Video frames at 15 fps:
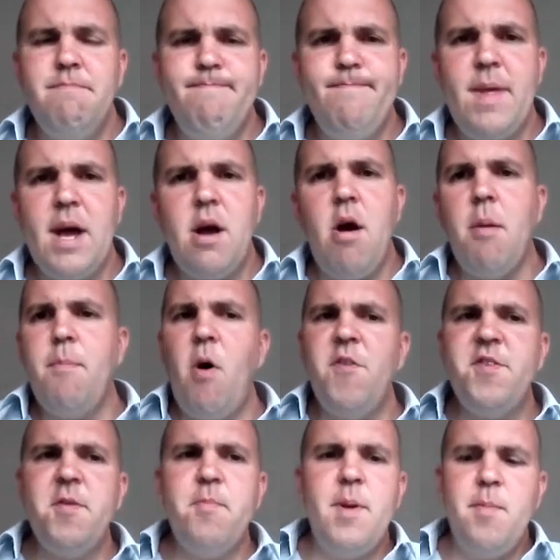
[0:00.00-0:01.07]
and that can't
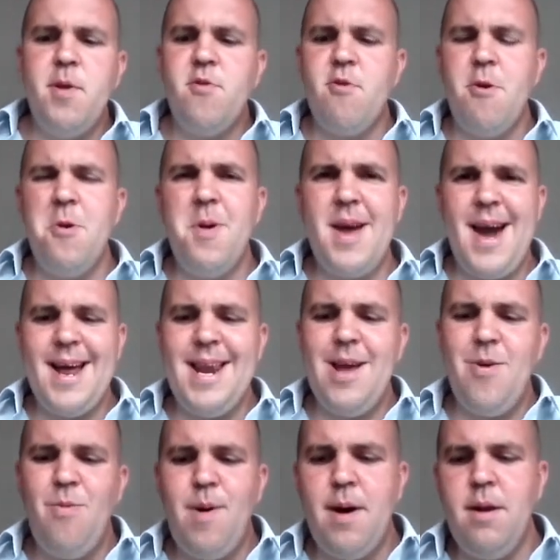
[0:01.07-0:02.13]
possibly be true, can
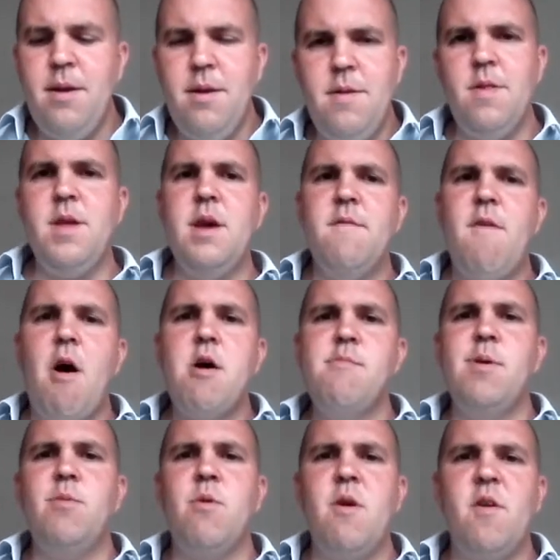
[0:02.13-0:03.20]
it, when the
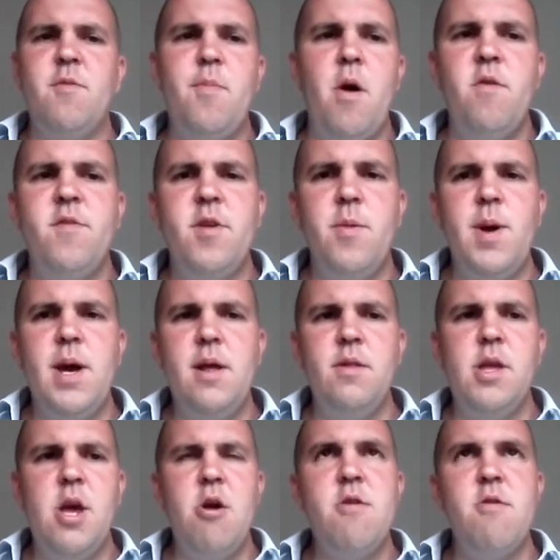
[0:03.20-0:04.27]
environment we're exposed to in
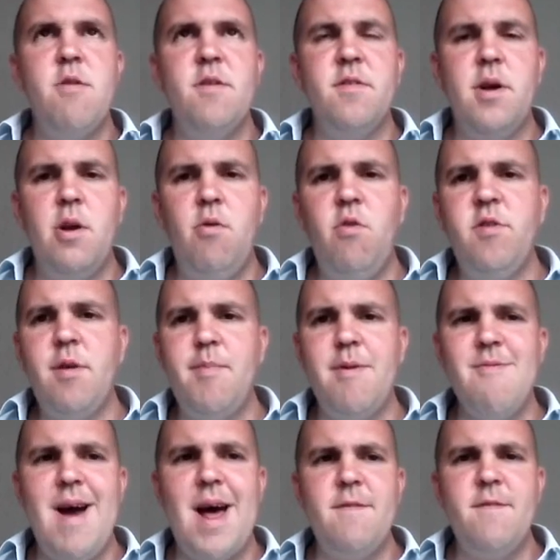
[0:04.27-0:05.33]
the uterus can also
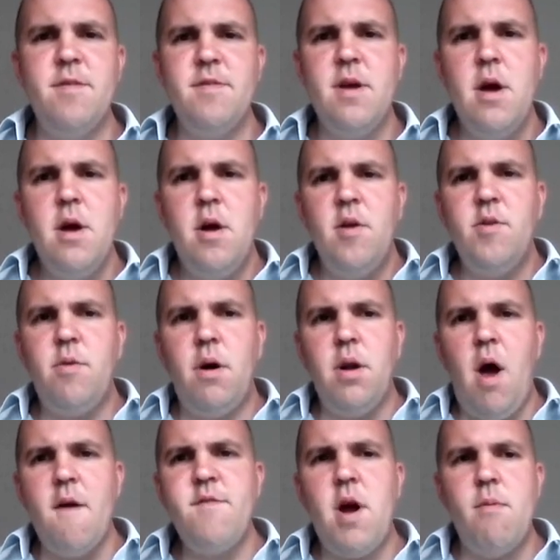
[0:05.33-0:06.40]
be relevant to our
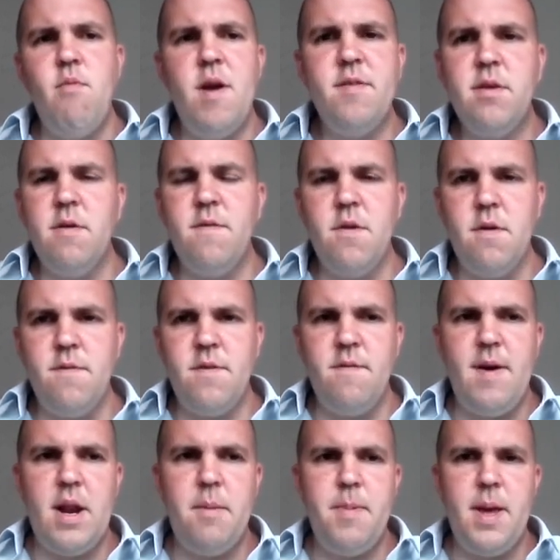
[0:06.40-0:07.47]
lifetime risk of
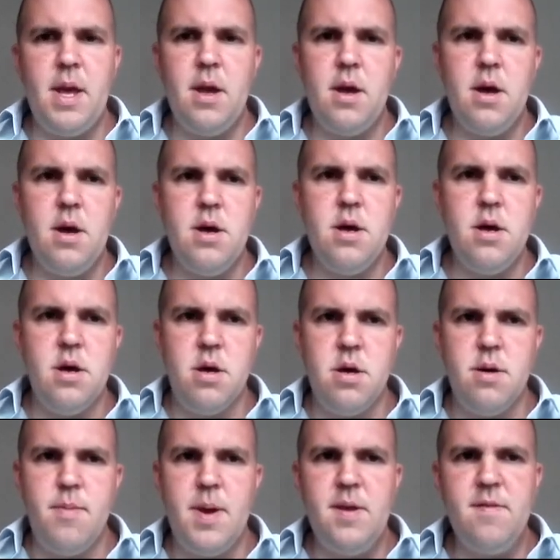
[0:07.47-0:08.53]
developing
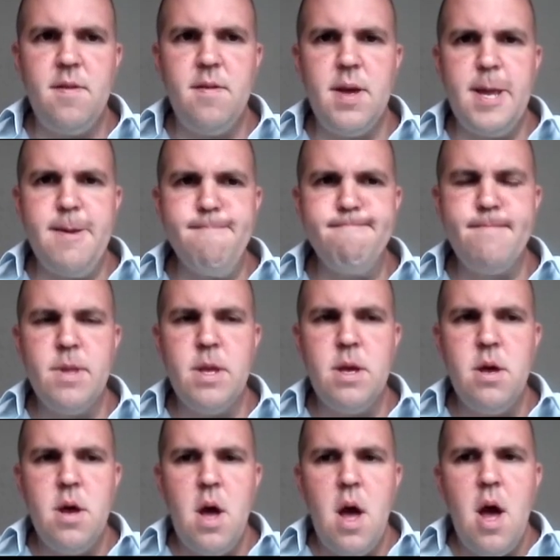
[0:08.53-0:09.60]
obesity.
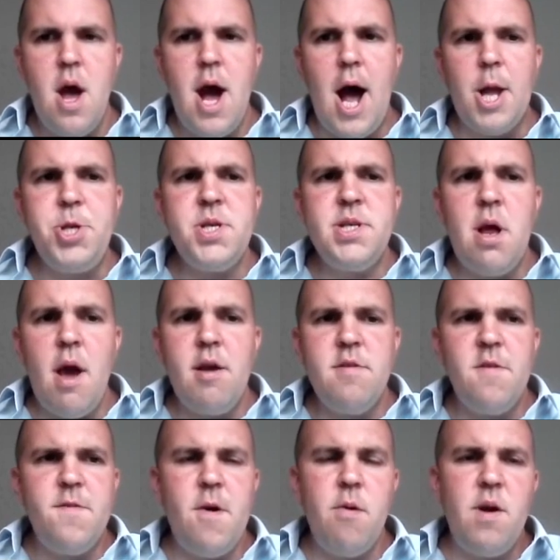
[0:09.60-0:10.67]
I'd just like you
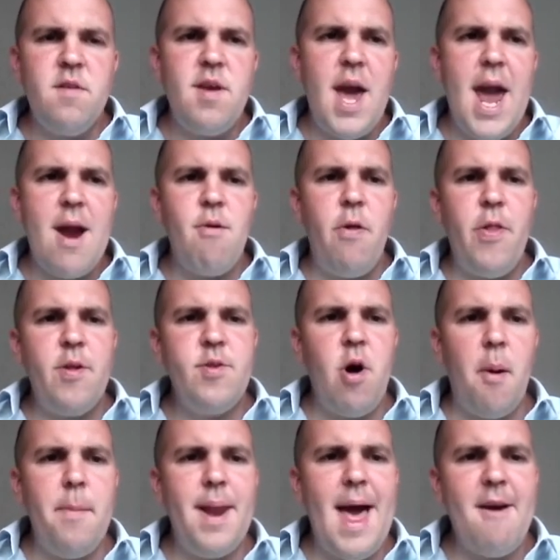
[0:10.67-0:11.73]
to focus here on the
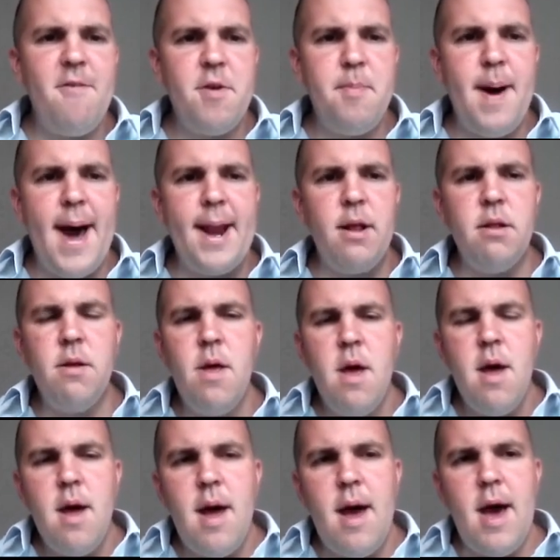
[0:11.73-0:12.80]
top left panel
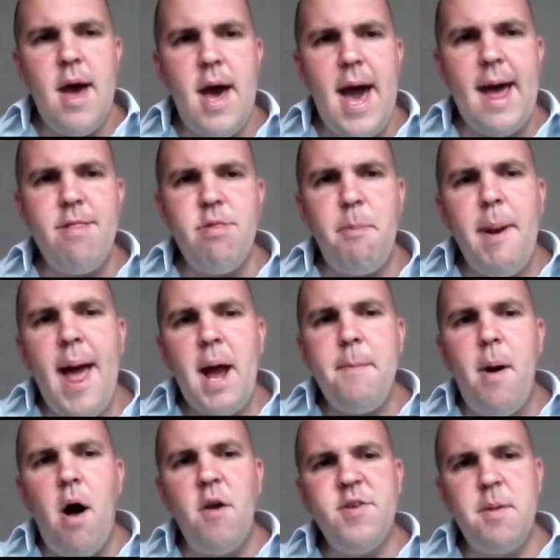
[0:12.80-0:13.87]
and the
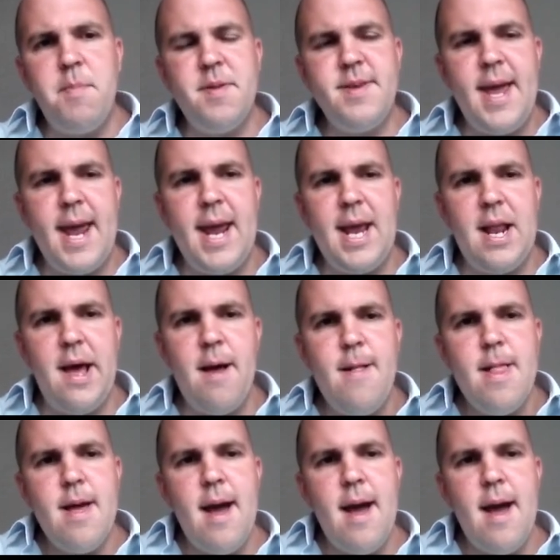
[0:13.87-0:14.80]
black bars in particular.